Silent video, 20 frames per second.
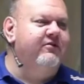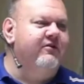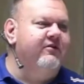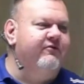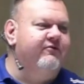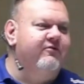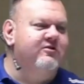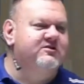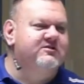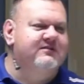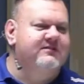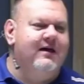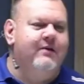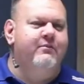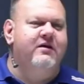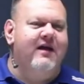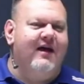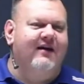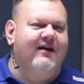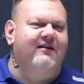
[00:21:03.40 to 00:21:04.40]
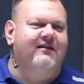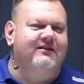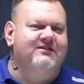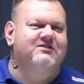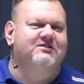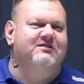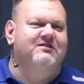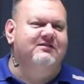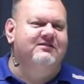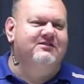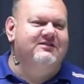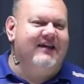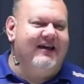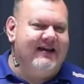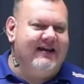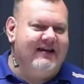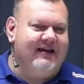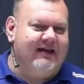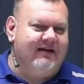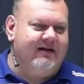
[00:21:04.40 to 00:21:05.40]
the first tabernacle is still
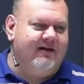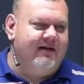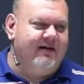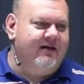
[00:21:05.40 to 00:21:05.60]
standing.